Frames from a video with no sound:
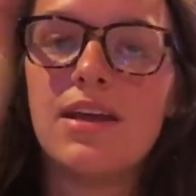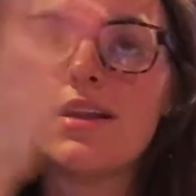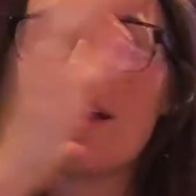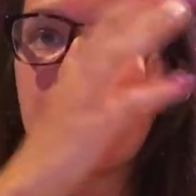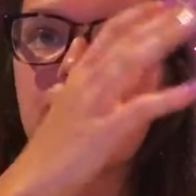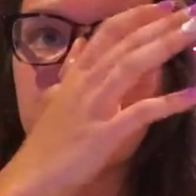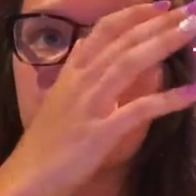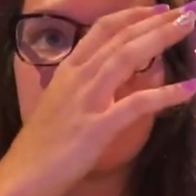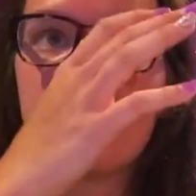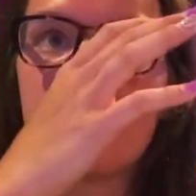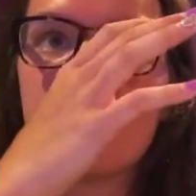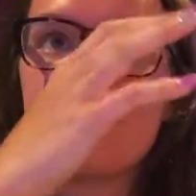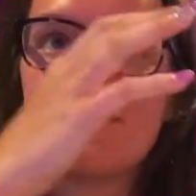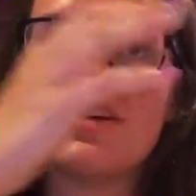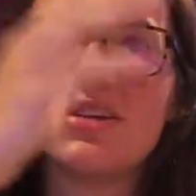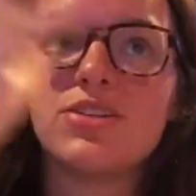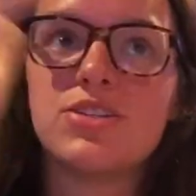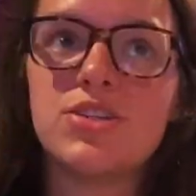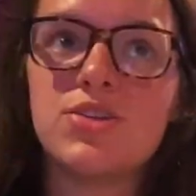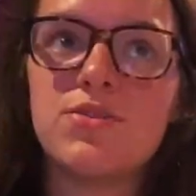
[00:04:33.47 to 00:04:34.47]
Like, whatever
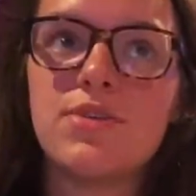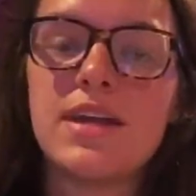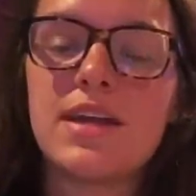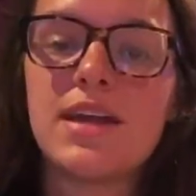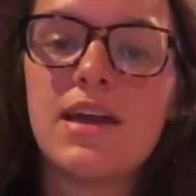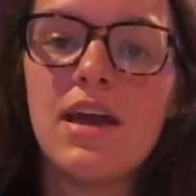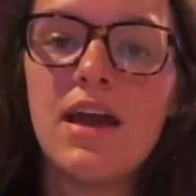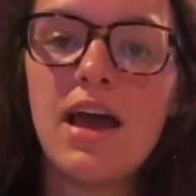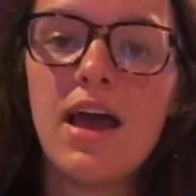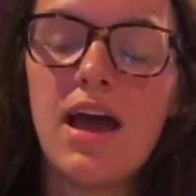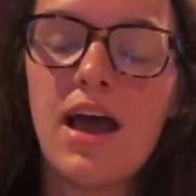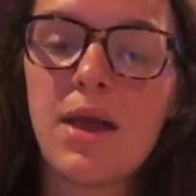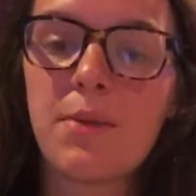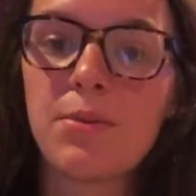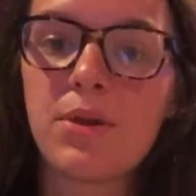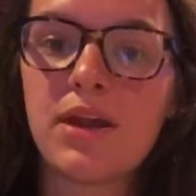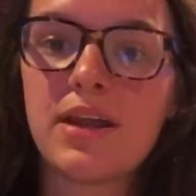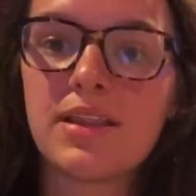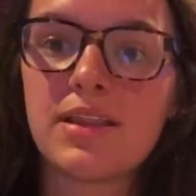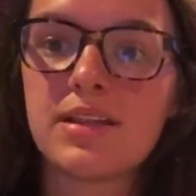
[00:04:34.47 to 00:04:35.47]
you're doing, I
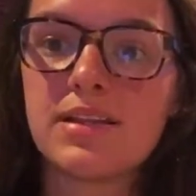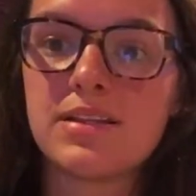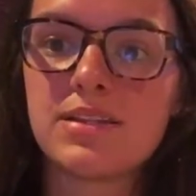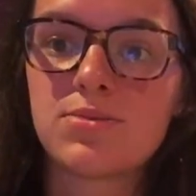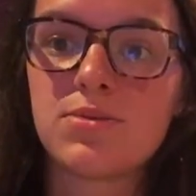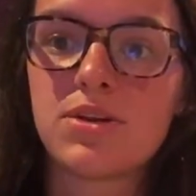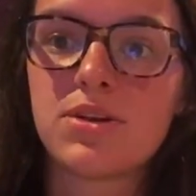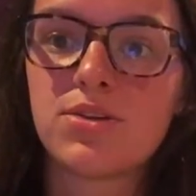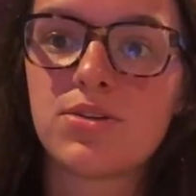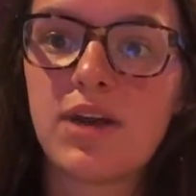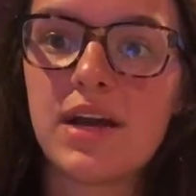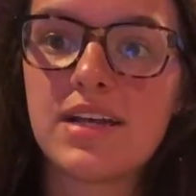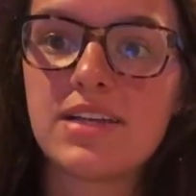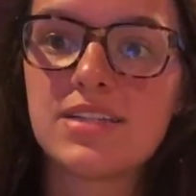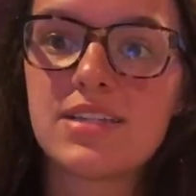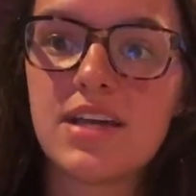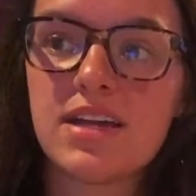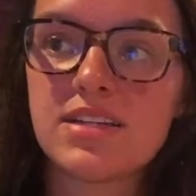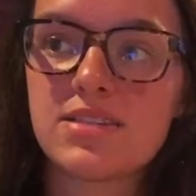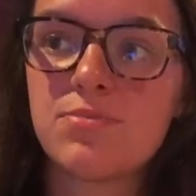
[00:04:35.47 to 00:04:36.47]
pray that it's what
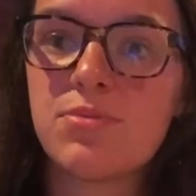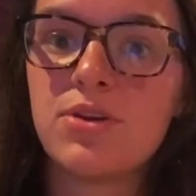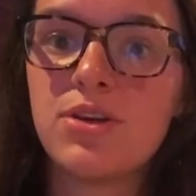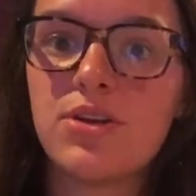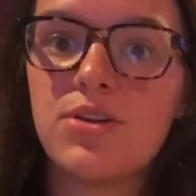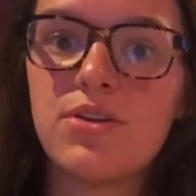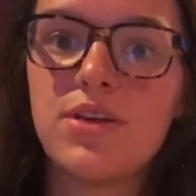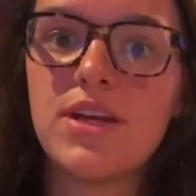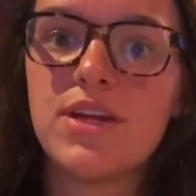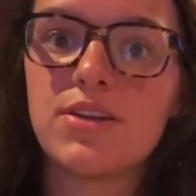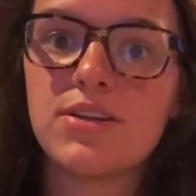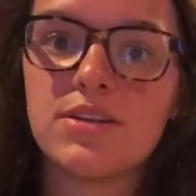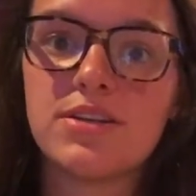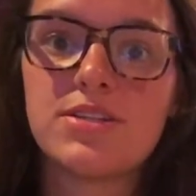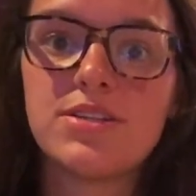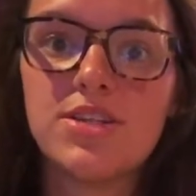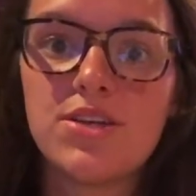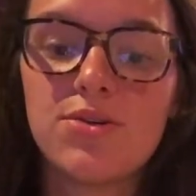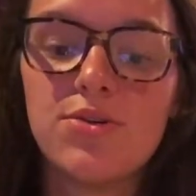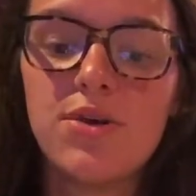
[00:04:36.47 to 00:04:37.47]
Christ has put you here to
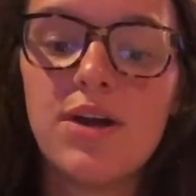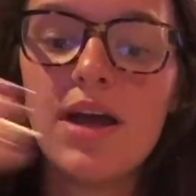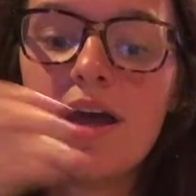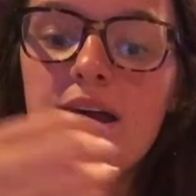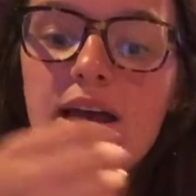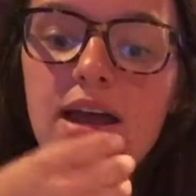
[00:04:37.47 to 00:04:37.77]
do,